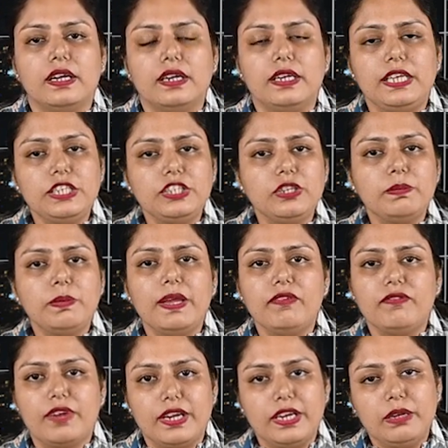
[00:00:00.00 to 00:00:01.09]
Teacher play a
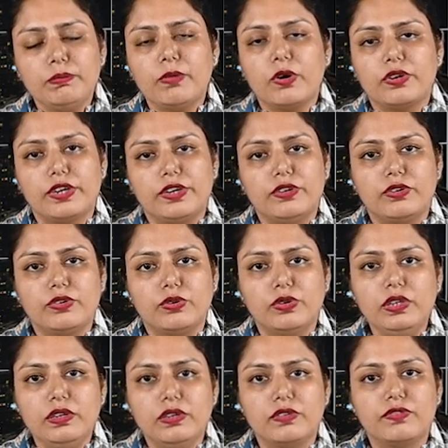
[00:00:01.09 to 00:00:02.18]
very important
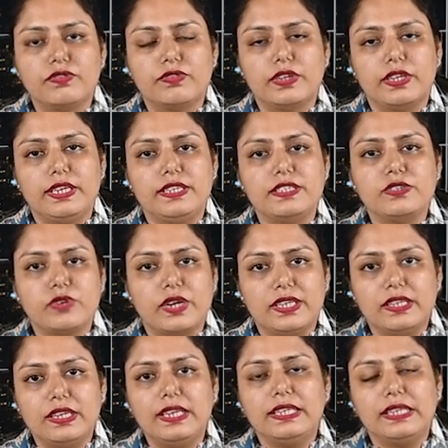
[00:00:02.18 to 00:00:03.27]
role in
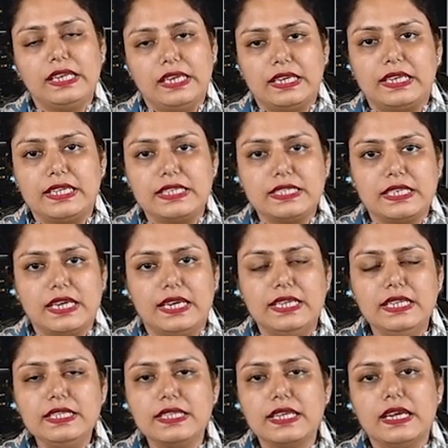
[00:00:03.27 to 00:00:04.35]
strengthening the learning
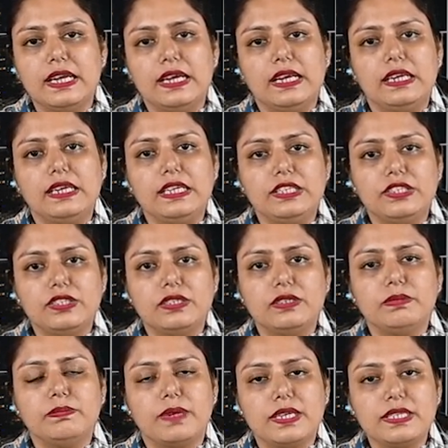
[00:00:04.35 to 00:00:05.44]
styles. Teacher
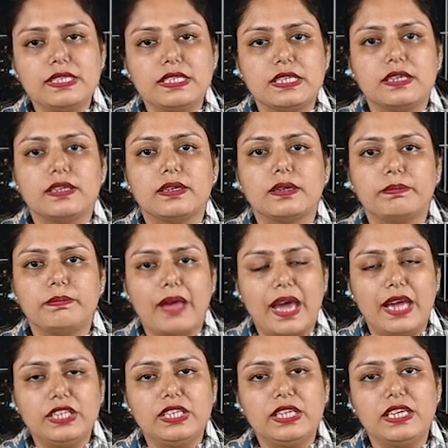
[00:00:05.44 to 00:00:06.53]
must
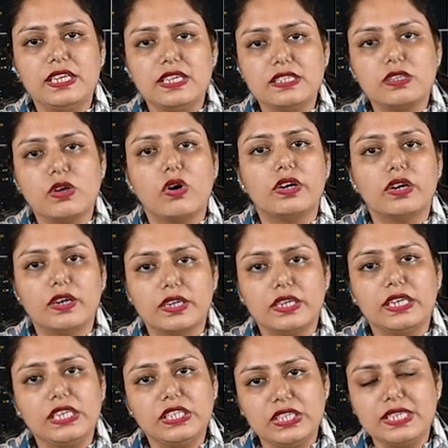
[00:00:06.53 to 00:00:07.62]
match his or her
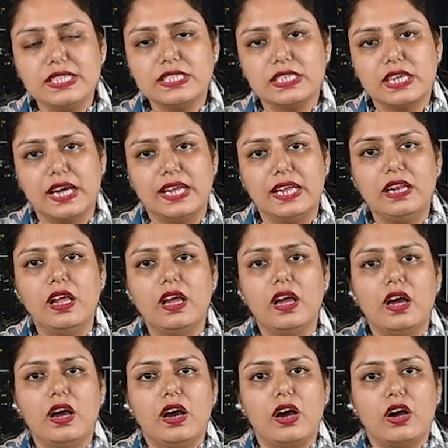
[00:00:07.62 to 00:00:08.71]
teaching style
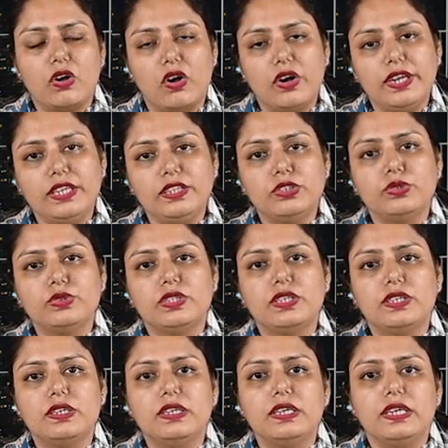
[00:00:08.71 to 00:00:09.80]
according to
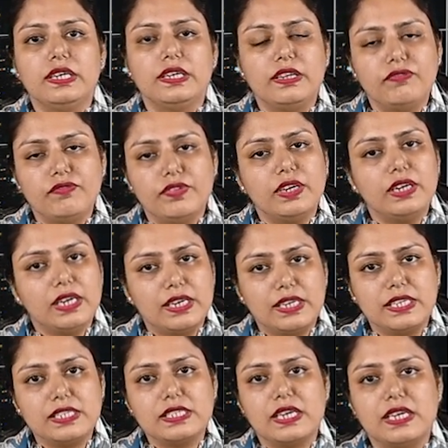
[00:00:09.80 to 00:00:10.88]
the different
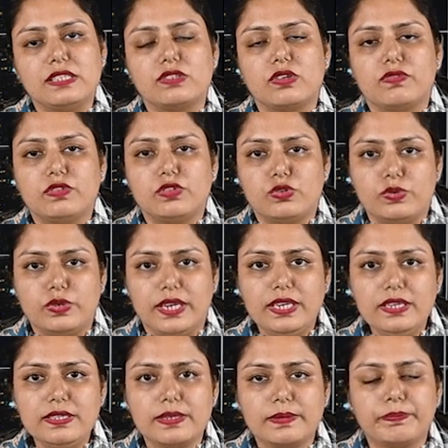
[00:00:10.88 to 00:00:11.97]
learning styles of
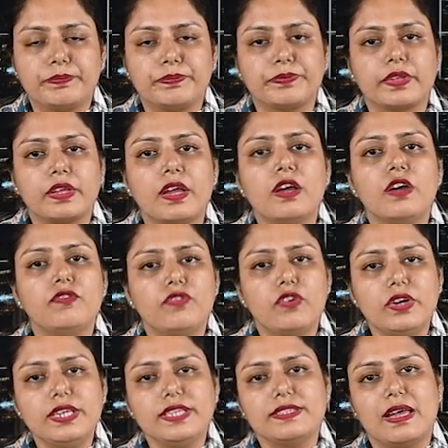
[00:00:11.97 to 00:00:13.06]
students. For
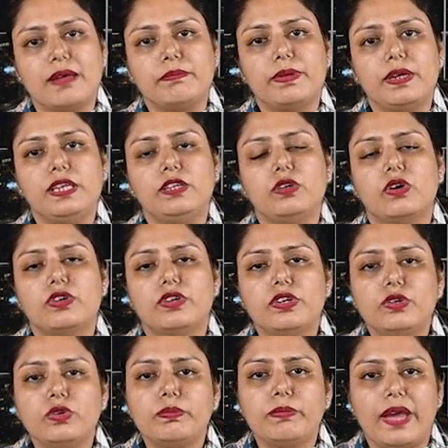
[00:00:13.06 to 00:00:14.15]
example, in order
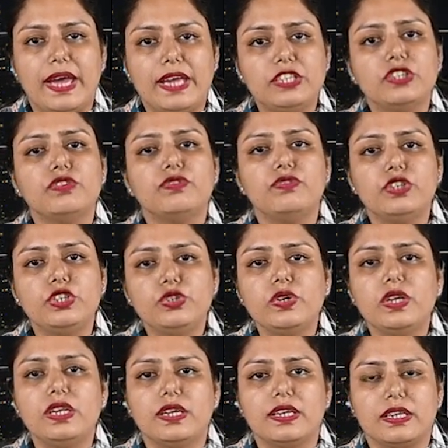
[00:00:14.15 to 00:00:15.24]
to match visual
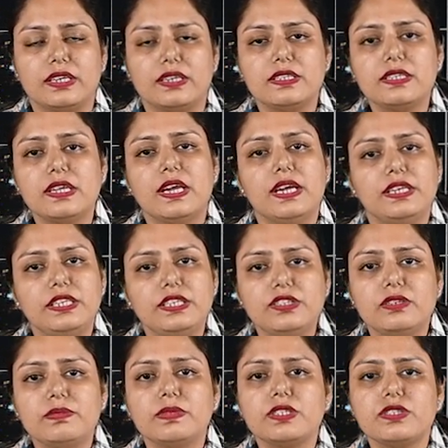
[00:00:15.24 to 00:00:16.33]
learners, teacher
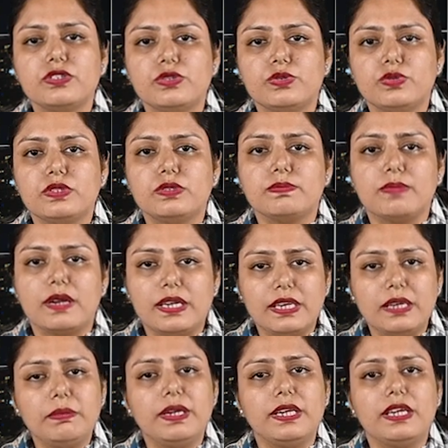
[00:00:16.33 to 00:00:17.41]
must use
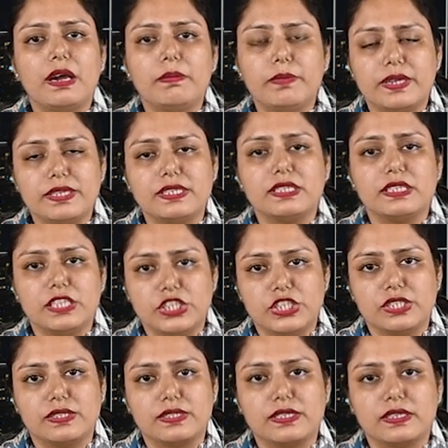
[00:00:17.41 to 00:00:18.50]
multimedia
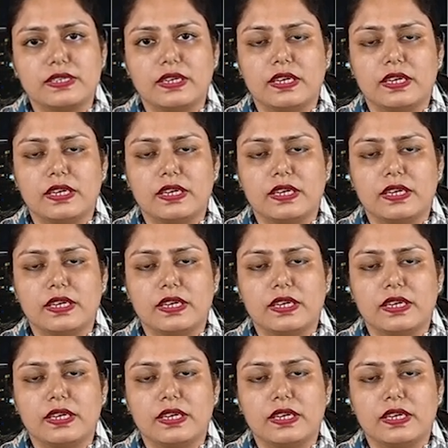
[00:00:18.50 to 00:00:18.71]
presentations.